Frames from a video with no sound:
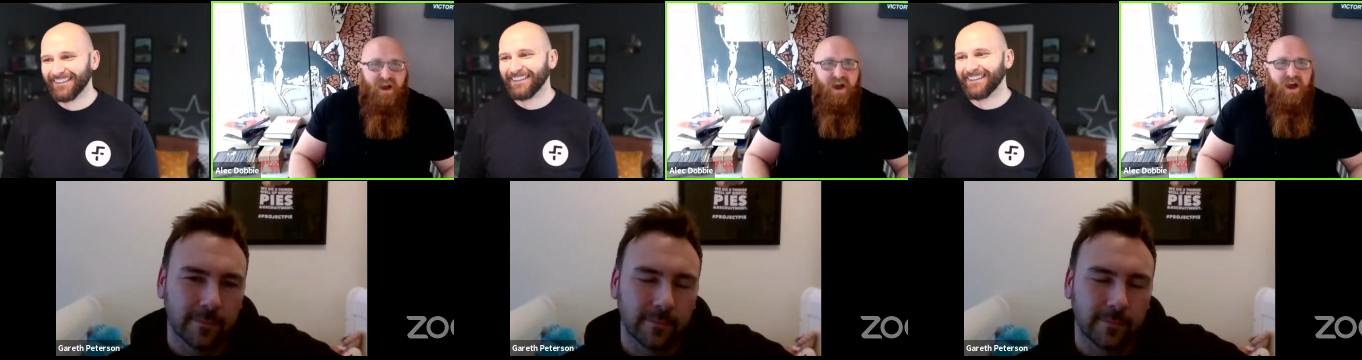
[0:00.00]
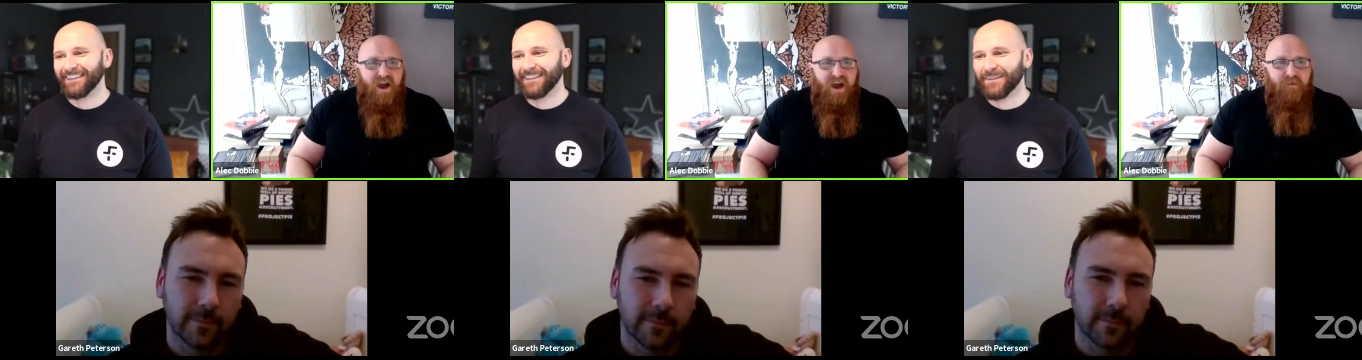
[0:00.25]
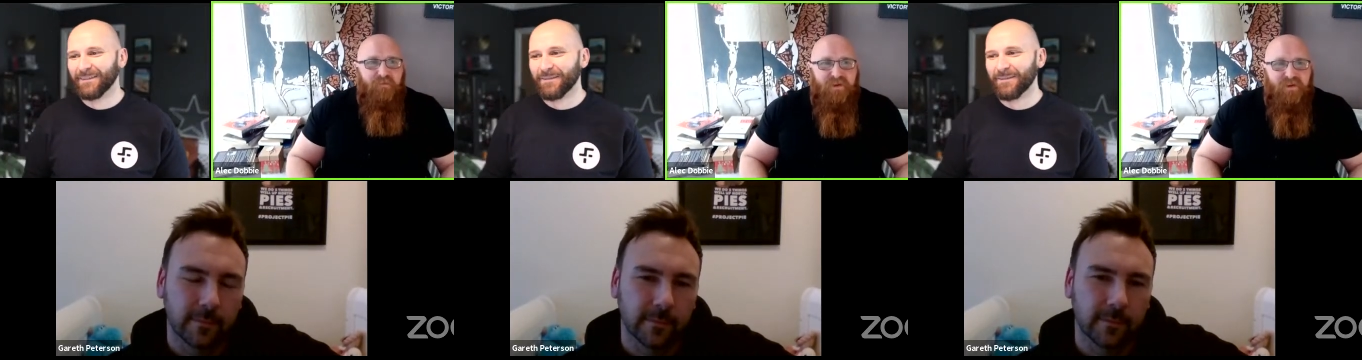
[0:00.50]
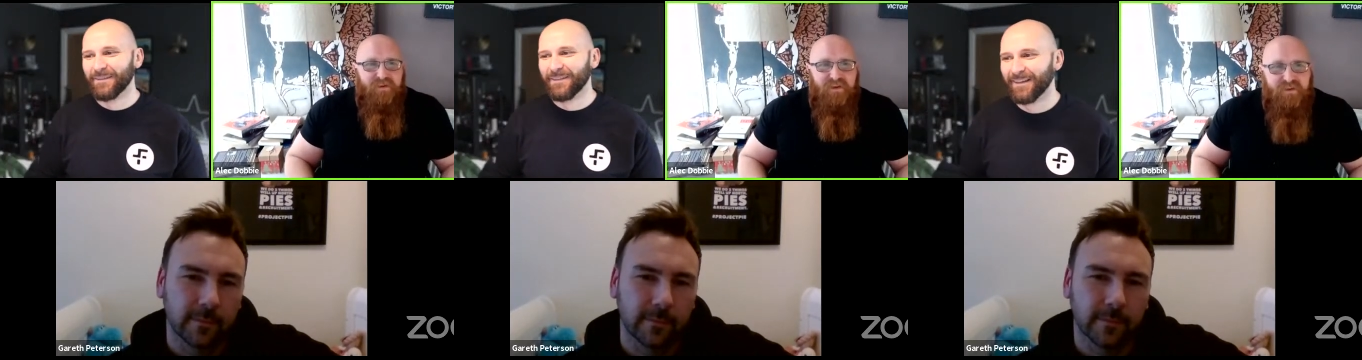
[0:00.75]
Speaker 1: Um,
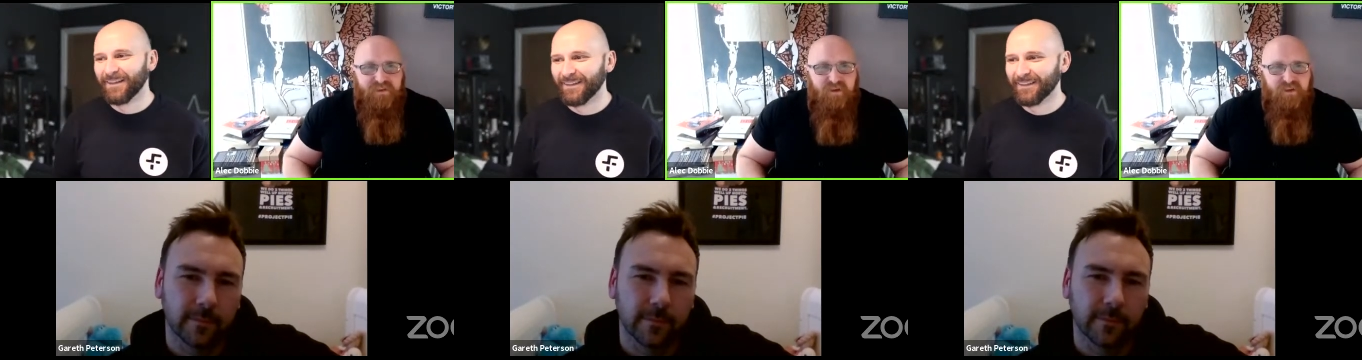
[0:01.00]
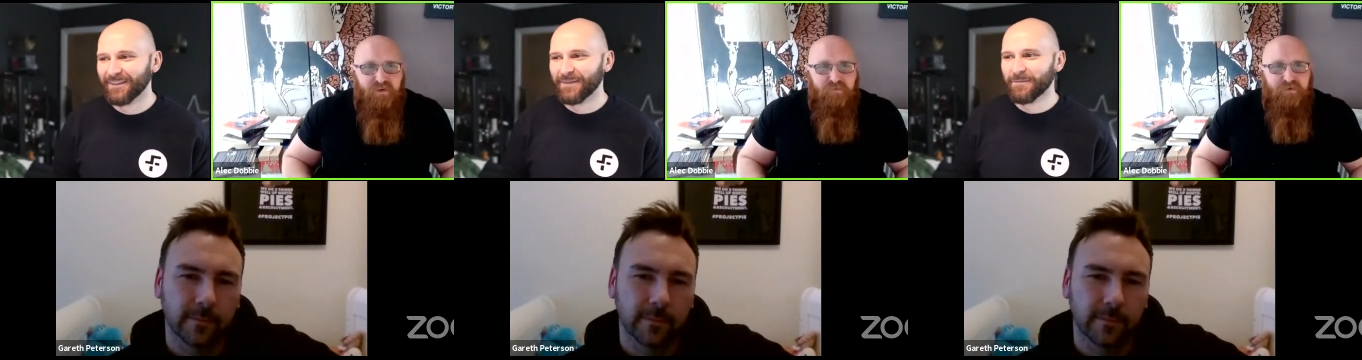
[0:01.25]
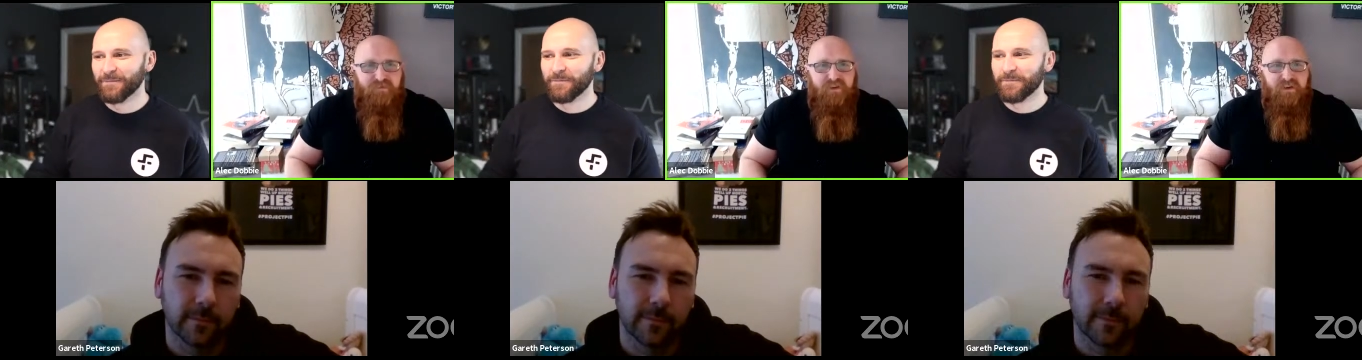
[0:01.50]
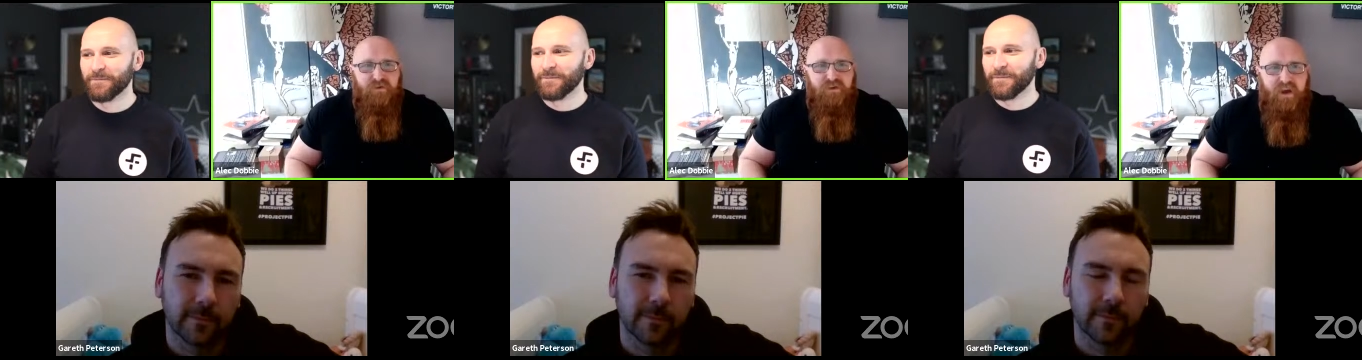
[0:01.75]
you know, there's no
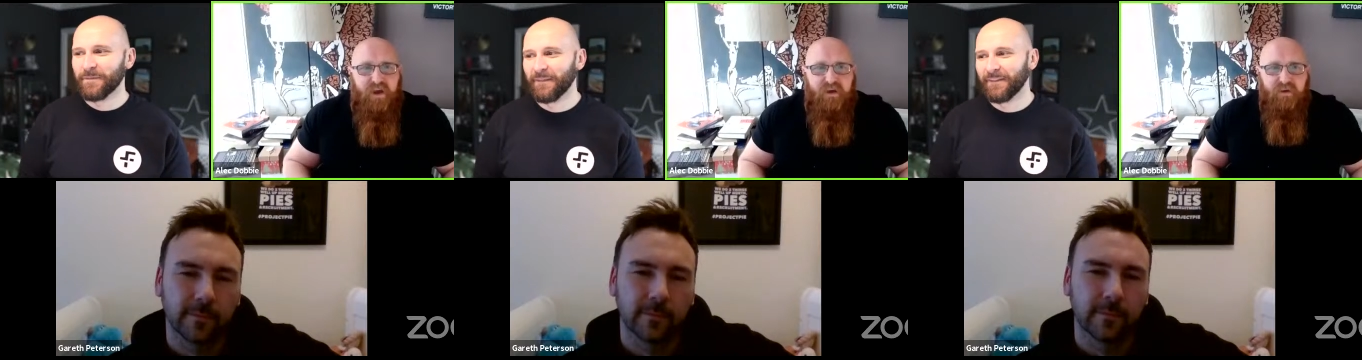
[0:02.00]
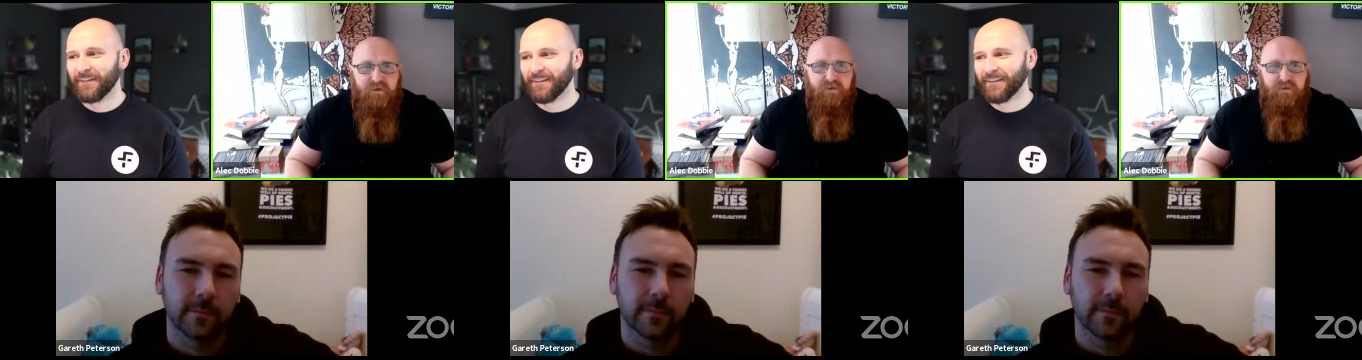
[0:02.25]
subterfuge here.